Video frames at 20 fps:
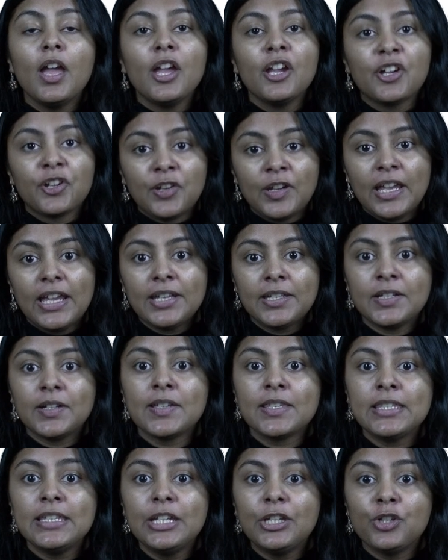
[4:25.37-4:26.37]

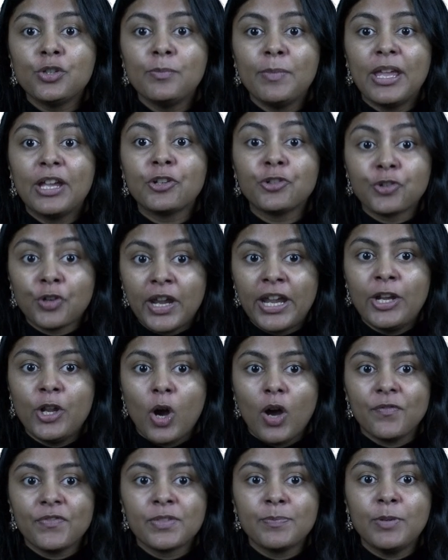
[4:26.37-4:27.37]
Creators need to make
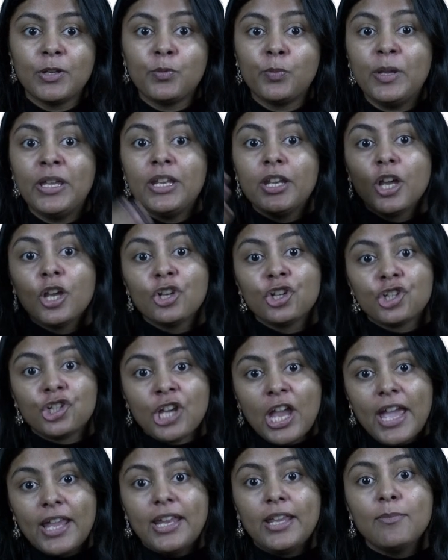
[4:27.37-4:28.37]
trade-offs between
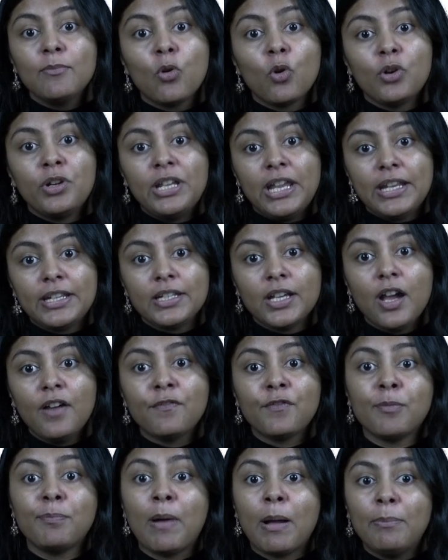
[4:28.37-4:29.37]
sharing more data
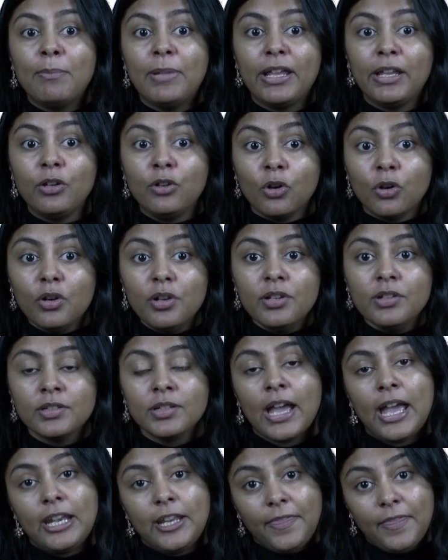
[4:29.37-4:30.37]
for public good
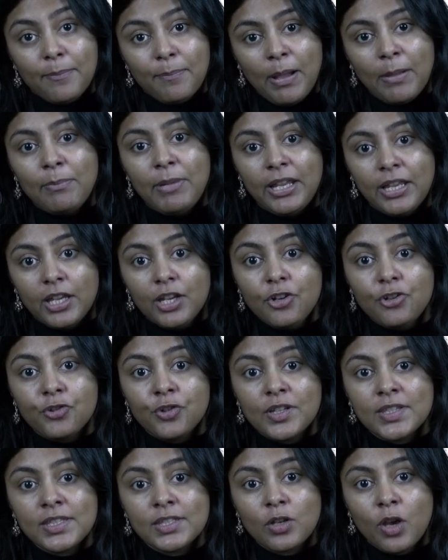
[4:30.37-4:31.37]
and in the public
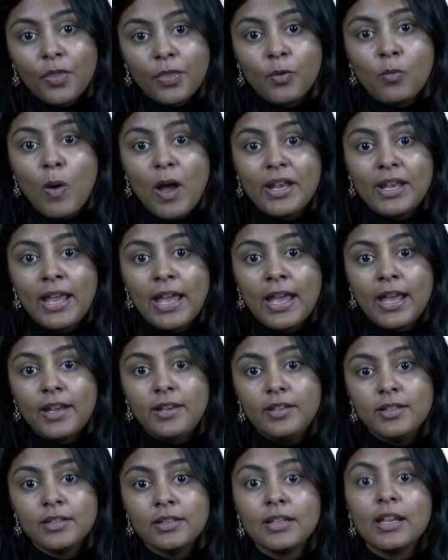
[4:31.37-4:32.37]
interest on the one
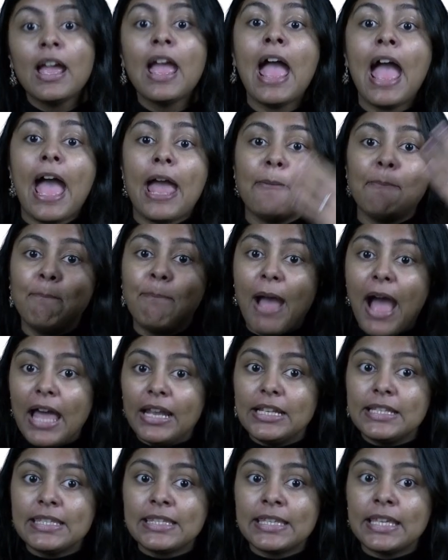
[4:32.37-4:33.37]
hand, and
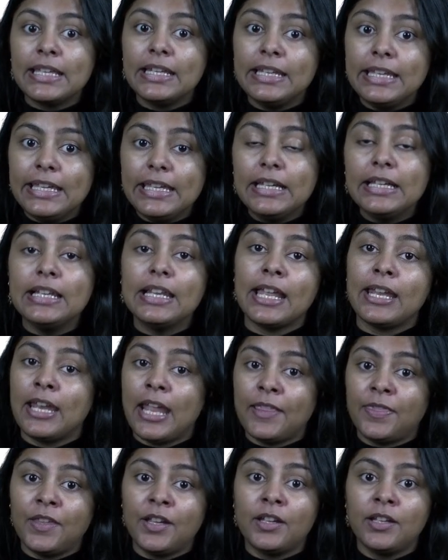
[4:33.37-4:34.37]
balancing legal and
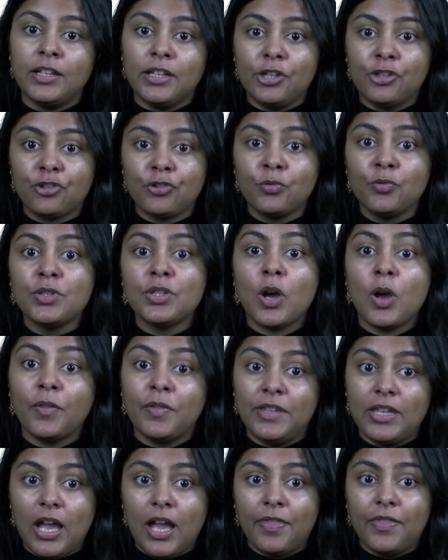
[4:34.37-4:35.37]
ethical issues on
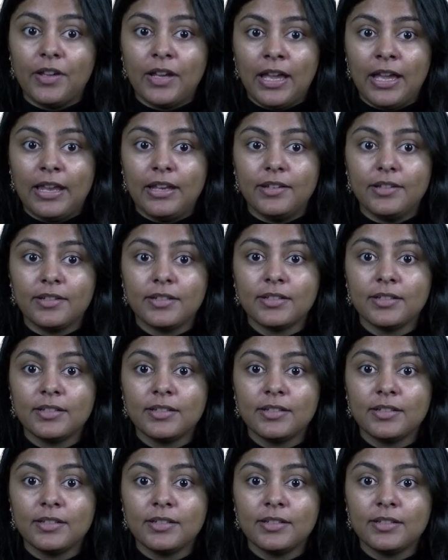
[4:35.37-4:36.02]
the other hand.